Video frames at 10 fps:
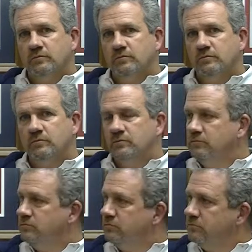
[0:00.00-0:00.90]

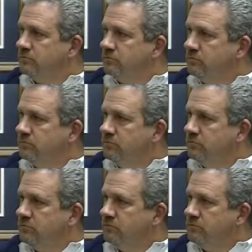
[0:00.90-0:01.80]

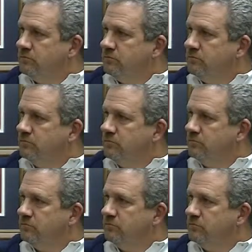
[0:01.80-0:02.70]

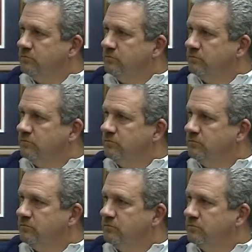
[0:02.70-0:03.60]

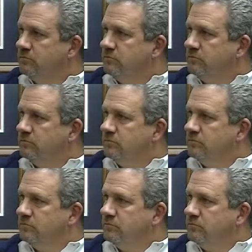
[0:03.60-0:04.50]

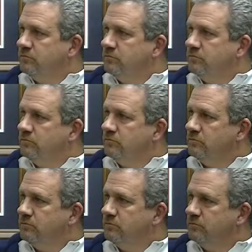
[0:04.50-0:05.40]

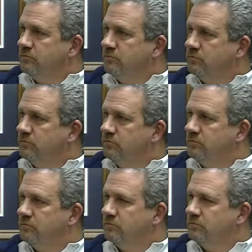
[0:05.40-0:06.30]

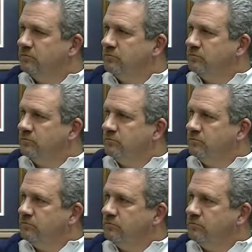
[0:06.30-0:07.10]
This person isn't speaking.